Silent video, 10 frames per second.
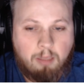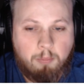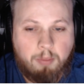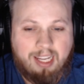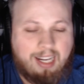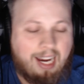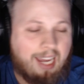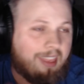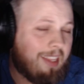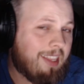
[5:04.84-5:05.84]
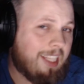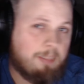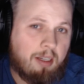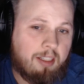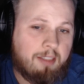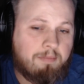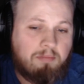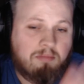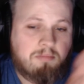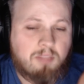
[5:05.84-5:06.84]
But yeah, I think that's about it.
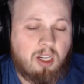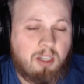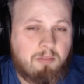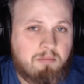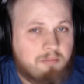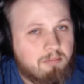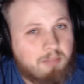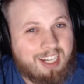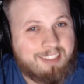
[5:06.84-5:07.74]
Bye.